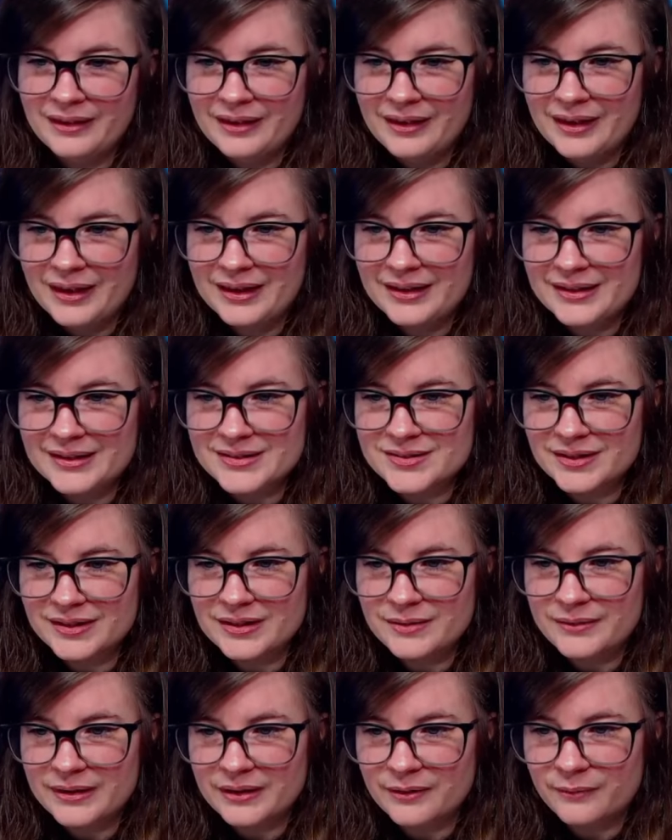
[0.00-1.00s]
It is trying to
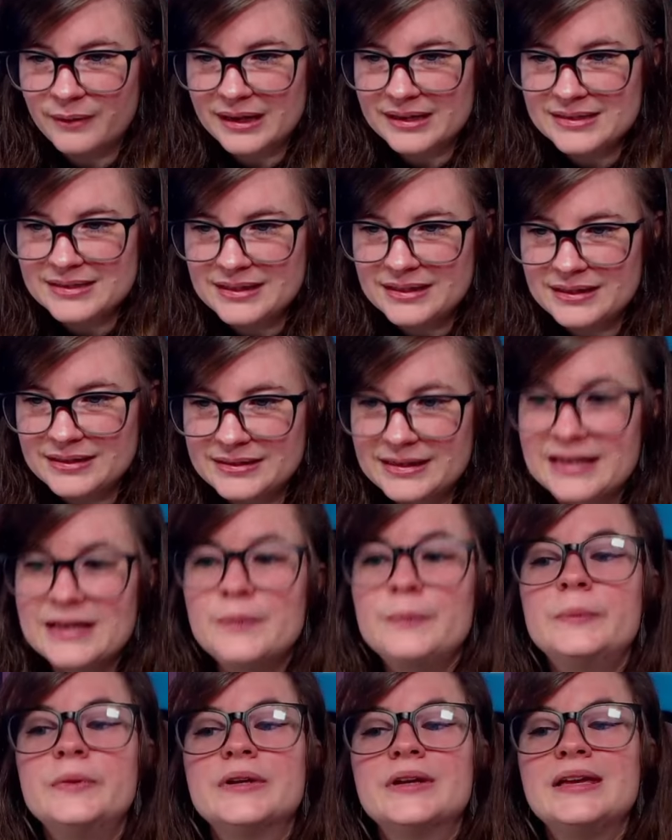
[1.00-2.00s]
make a waxy,
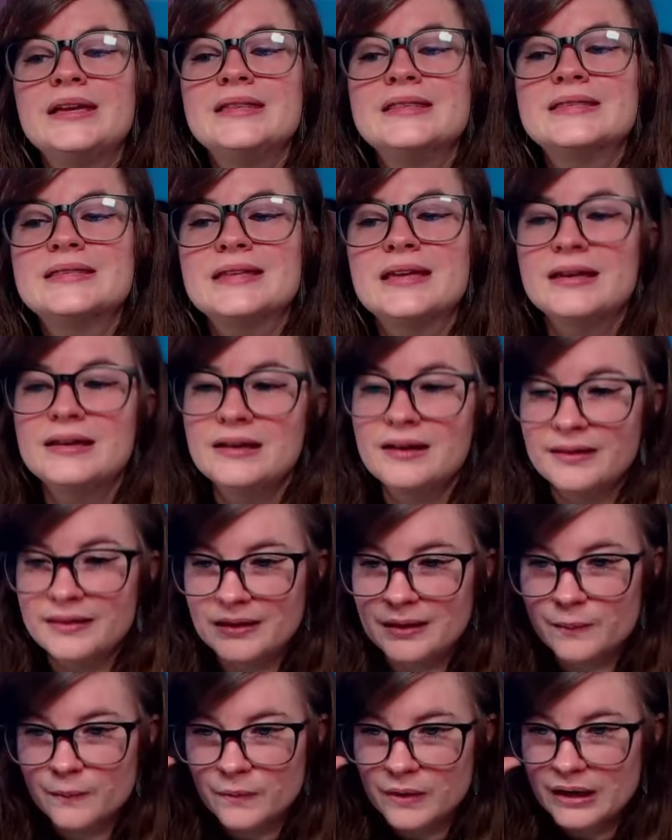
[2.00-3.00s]
damp-looking skin on
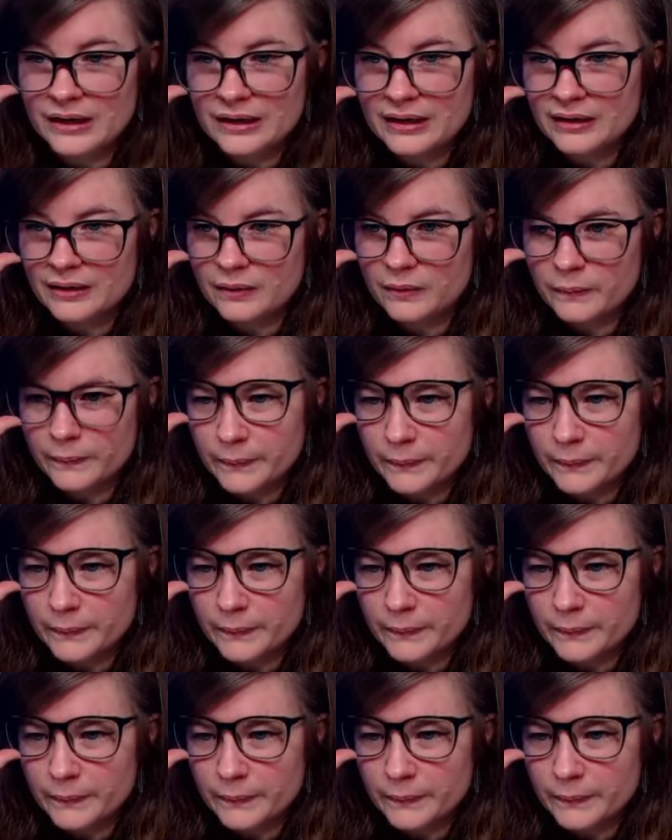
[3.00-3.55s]
them right now.